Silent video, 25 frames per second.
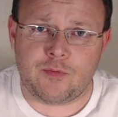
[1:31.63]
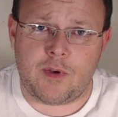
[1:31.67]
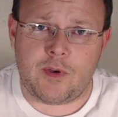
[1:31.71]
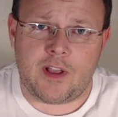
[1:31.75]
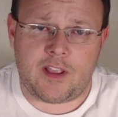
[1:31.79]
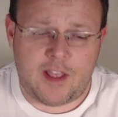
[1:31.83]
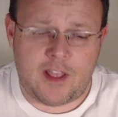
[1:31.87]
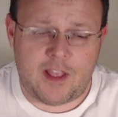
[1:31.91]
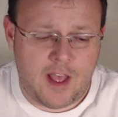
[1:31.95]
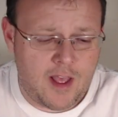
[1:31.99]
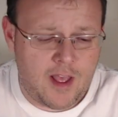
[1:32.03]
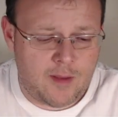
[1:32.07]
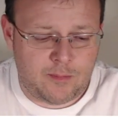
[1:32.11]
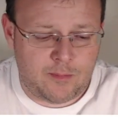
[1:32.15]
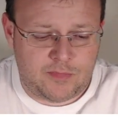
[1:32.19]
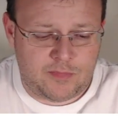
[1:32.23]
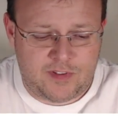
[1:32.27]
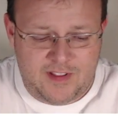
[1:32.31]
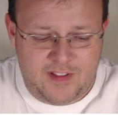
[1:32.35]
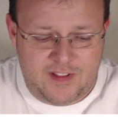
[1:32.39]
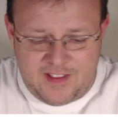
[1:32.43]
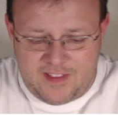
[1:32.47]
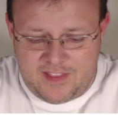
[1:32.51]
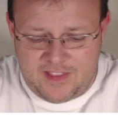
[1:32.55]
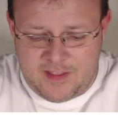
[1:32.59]
what
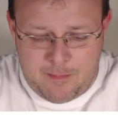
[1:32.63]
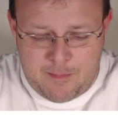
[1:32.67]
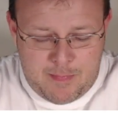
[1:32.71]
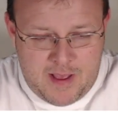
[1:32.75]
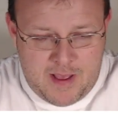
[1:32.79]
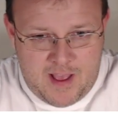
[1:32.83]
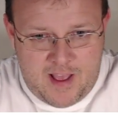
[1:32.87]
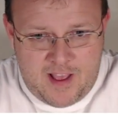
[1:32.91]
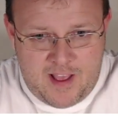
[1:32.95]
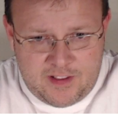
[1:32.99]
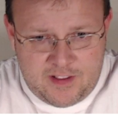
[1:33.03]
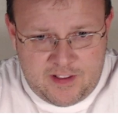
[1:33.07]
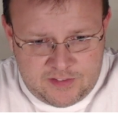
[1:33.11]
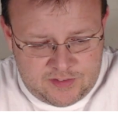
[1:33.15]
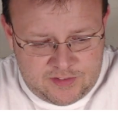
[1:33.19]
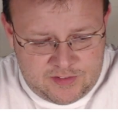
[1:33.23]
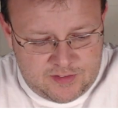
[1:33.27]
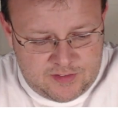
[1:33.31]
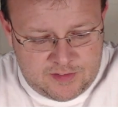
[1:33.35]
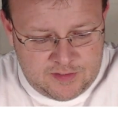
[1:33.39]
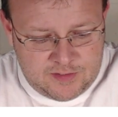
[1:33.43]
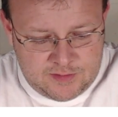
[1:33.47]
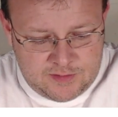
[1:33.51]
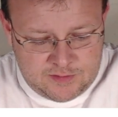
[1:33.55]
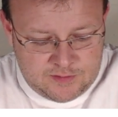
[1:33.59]
comes in the
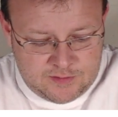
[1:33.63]
box.